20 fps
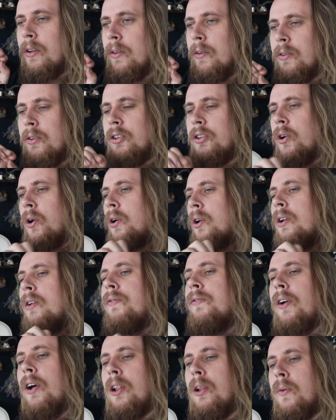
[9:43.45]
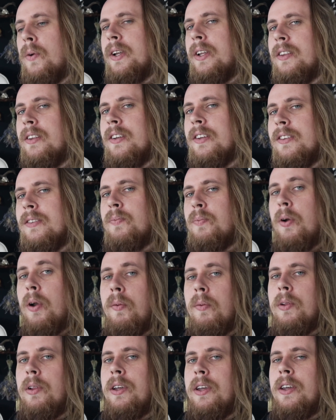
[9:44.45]
shortly following this,
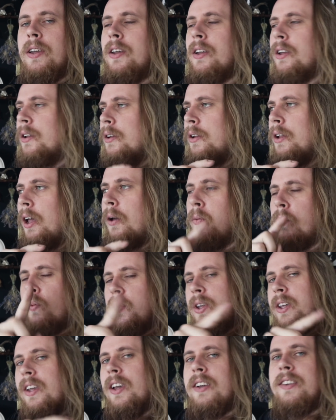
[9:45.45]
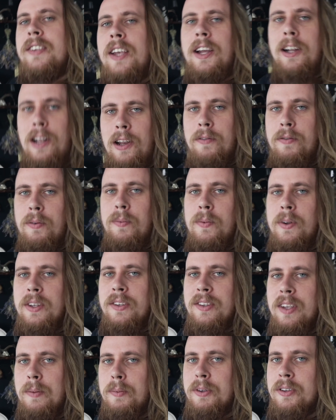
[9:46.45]
probably a week exactly from
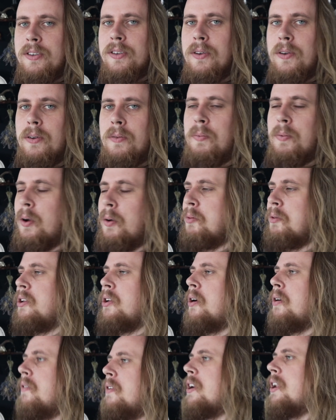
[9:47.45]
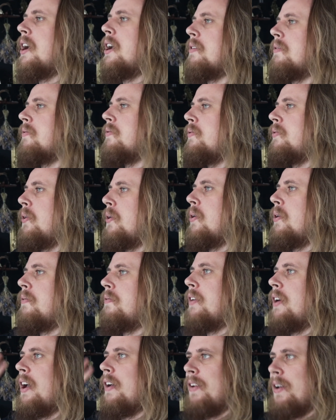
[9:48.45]
this episode, probably over like four or
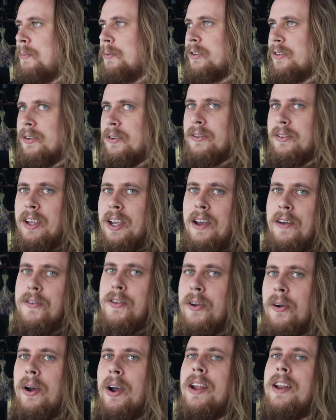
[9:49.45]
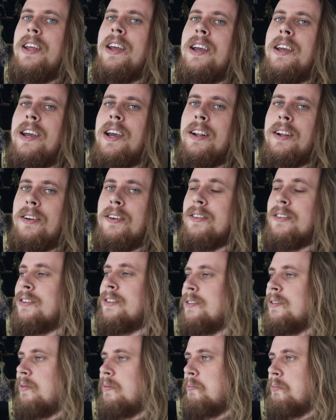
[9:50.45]
five episodes. I have no idea yet
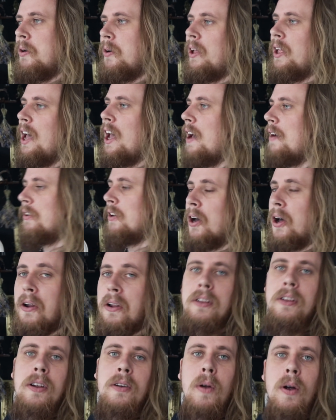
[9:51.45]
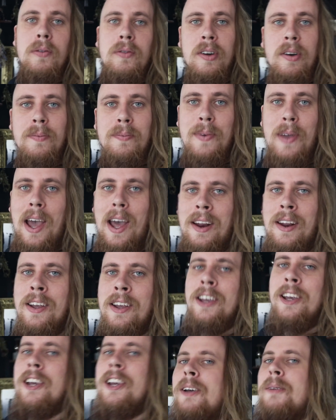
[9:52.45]
because, well, I haven't gone on the road trip yet.
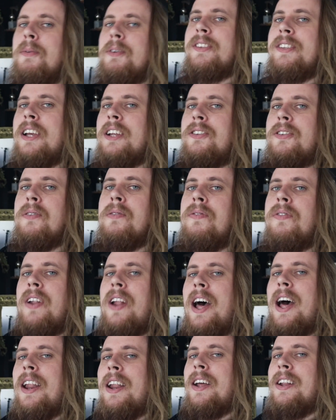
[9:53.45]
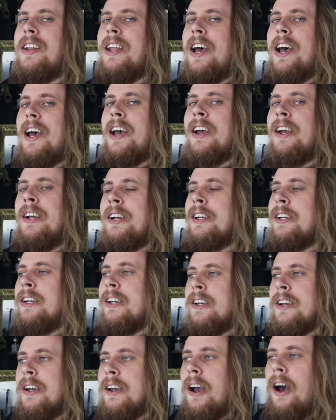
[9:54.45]
But stay tuned for that, and uh,
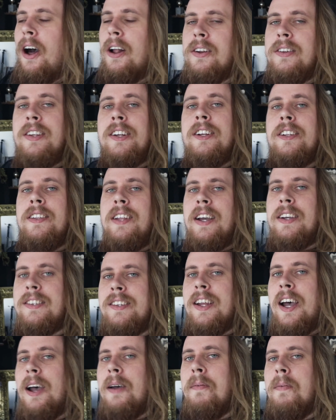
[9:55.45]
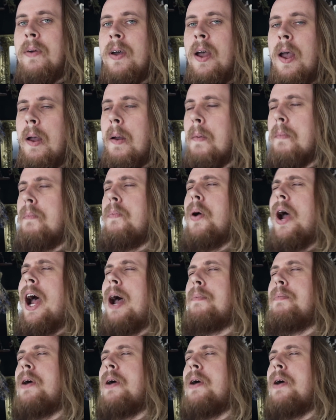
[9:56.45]
until next time, bye